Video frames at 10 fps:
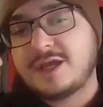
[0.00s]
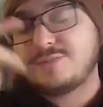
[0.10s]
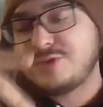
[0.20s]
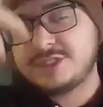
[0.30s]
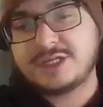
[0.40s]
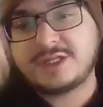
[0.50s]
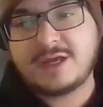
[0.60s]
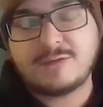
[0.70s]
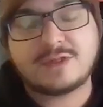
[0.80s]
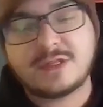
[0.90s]
I appreciate
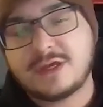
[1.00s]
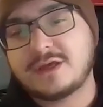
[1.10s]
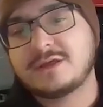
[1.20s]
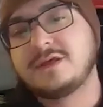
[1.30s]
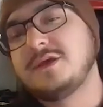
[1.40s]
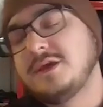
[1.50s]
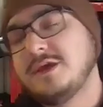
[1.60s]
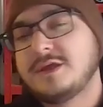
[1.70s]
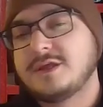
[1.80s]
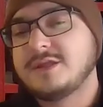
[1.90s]
that with
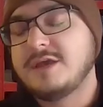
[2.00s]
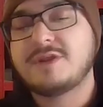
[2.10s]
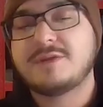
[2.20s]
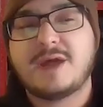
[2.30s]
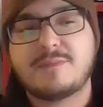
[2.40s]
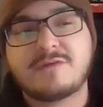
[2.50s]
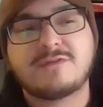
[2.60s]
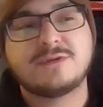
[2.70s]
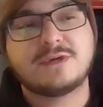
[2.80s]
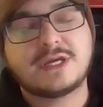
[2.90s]
David and MattMac
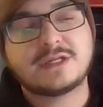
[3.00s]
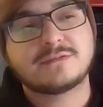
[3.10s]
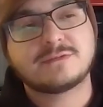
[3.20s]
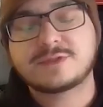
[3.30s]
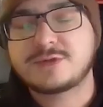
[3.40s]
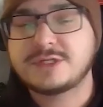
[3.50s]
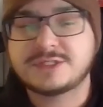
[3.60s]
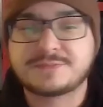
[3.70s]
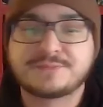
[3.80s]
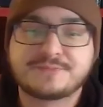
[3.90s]
for doing that. It's crazy.